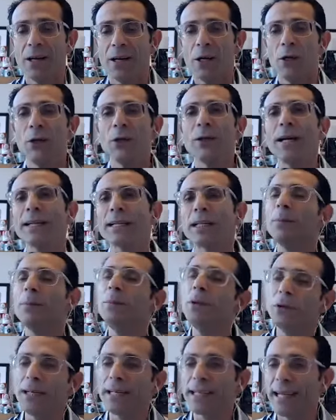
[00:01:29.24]
You can
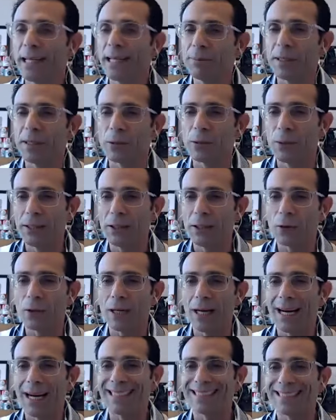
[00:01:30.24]
communicate between you
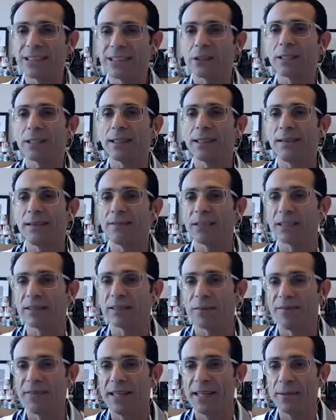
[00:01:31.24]
guys. You can give us
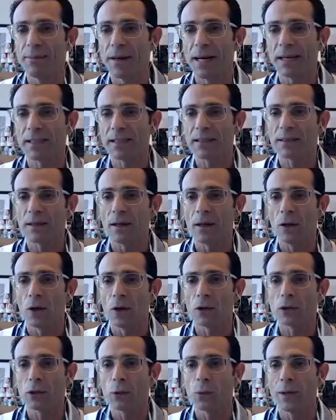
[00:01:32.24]
some feedback
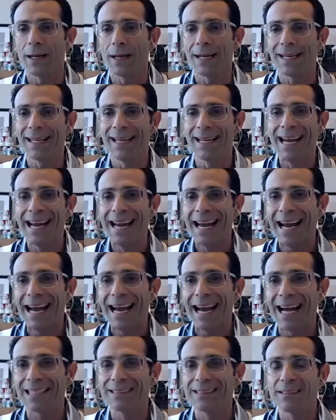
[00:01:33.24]
along the way.
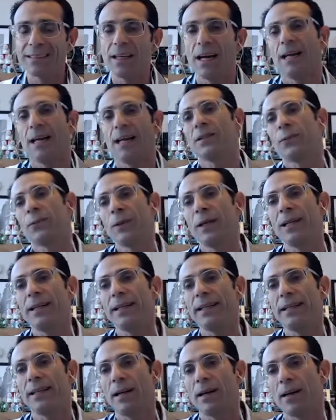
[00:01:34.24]
I'd
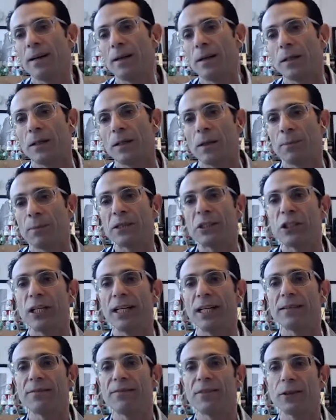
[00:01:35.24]
really
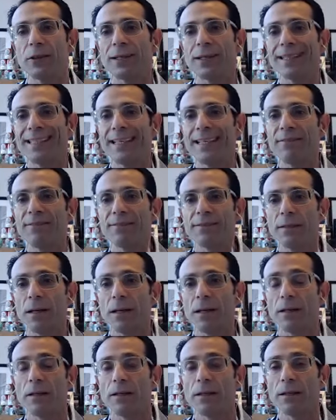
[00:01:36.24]
appreciate if you can
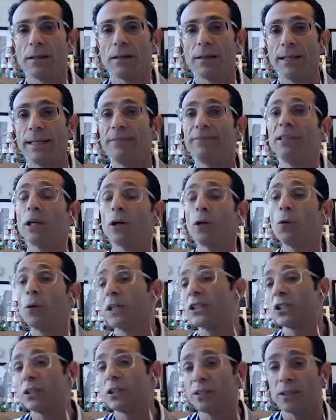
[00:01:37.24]
leave the
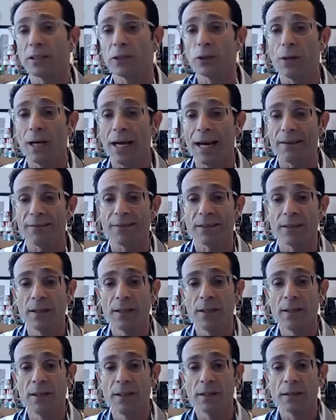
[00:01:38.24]
questions that you have
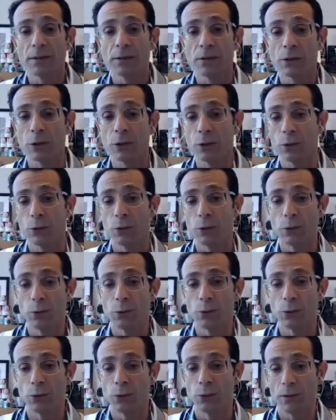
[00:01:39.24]

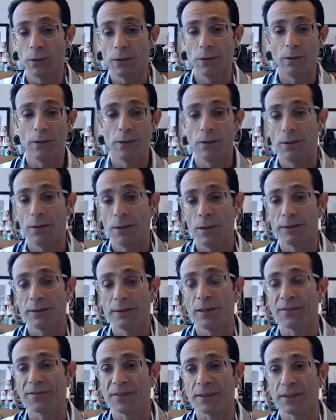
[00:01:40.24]
to a
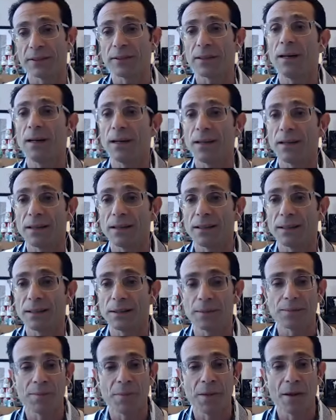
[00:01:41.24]
different
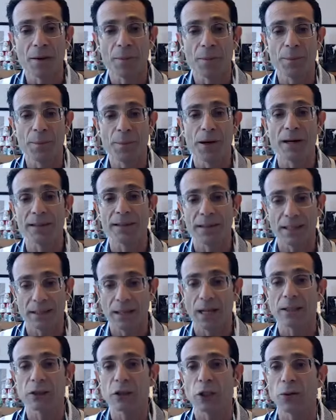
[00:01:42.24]
part.
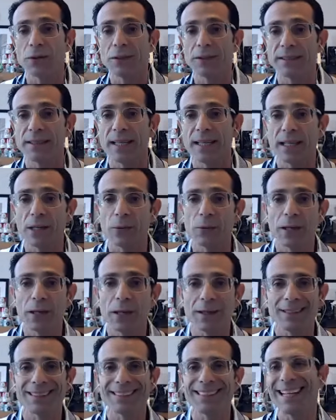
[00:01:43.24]
I'll show you in a second
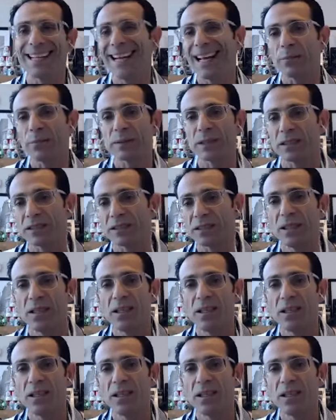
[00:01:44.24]
where, because that helps us